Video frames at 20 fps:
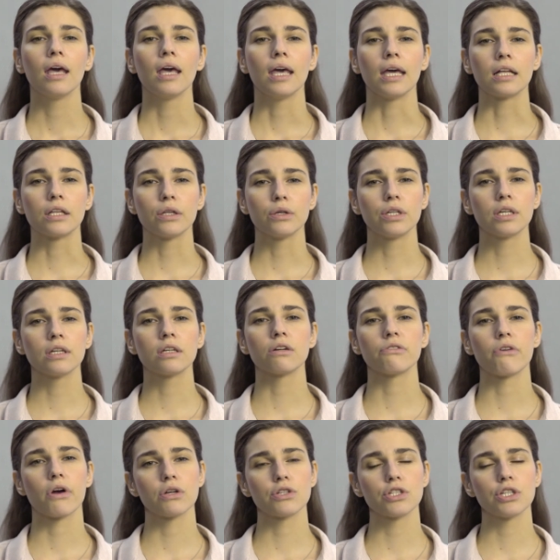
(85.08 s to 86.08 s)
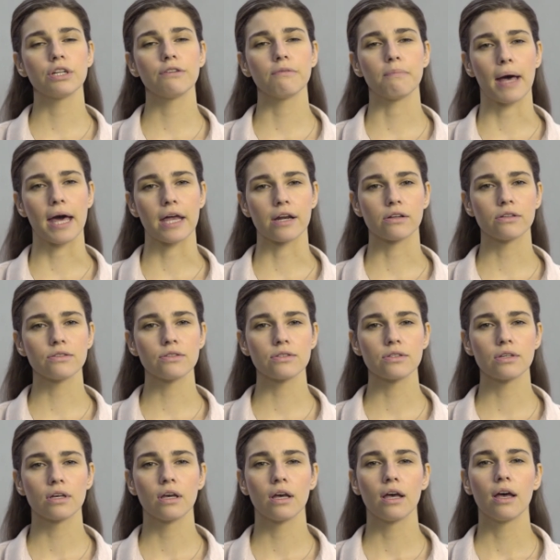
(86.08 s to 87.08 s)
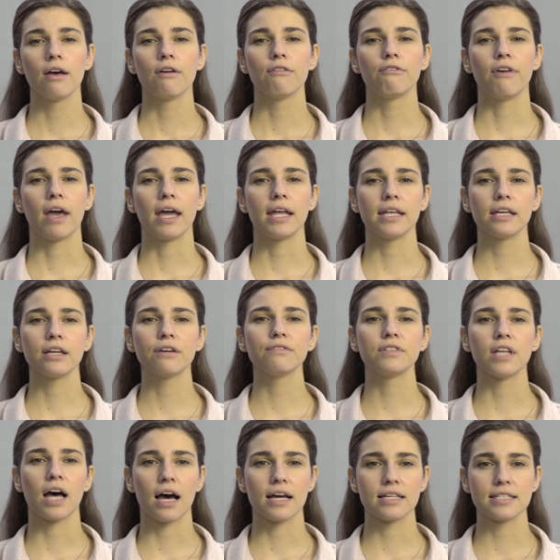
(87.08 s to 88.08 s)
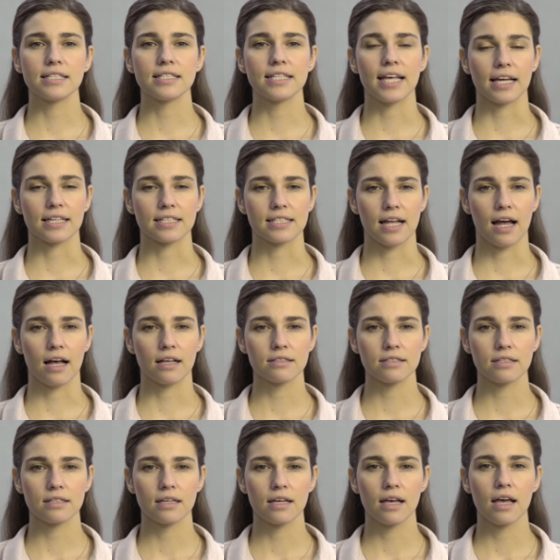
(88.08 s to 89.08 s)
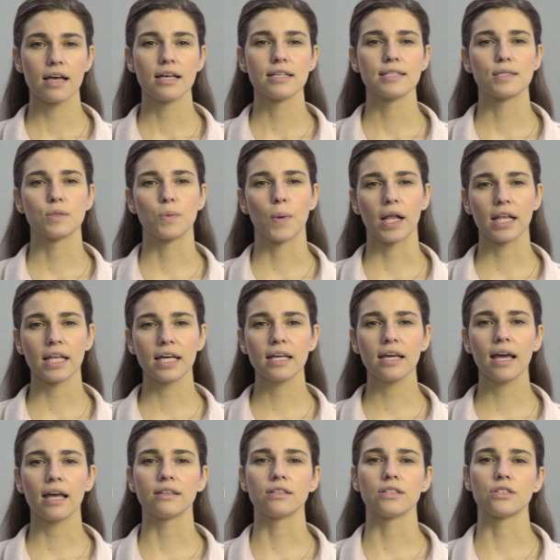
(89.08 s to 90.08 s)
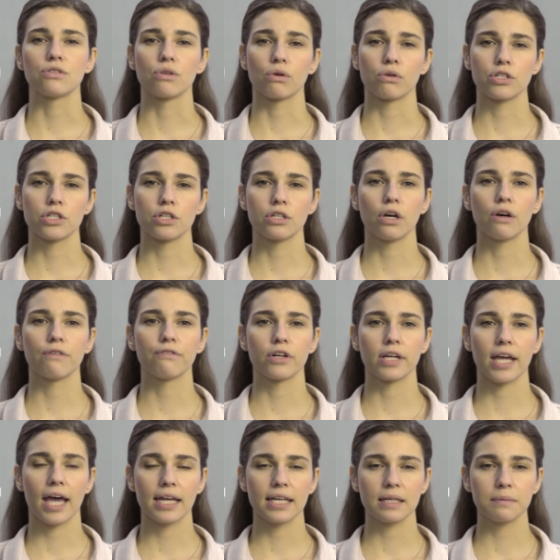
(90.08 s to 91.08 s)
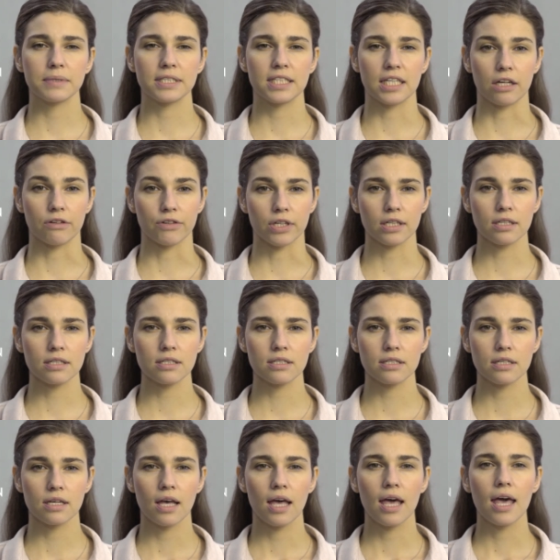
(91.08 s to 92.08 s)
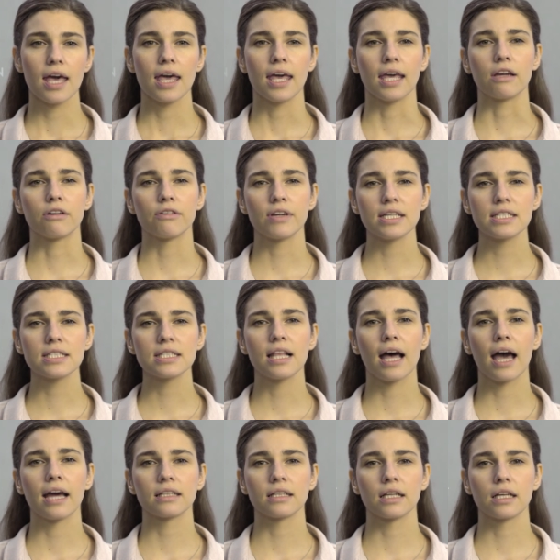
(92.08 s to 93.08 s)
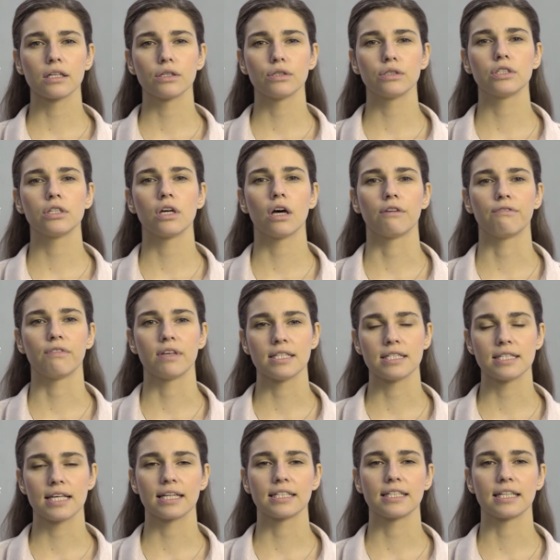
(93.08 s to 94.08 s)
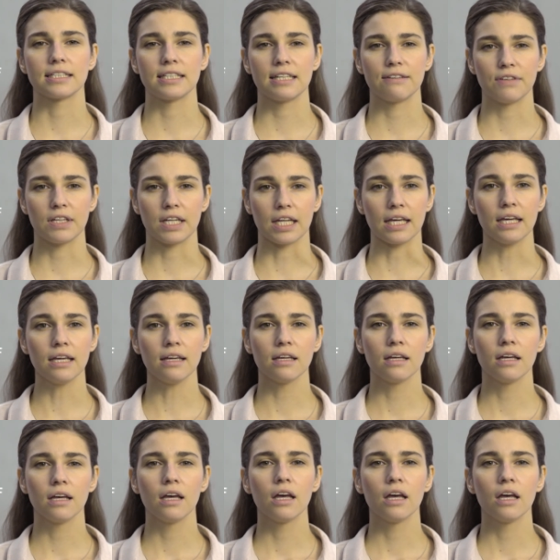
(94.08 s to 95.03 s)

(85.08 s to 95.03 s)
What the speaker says: including corrosion of metals, fading of dyes and textiles, swelling and distortion of organic materials, increased likelihood of insect activity,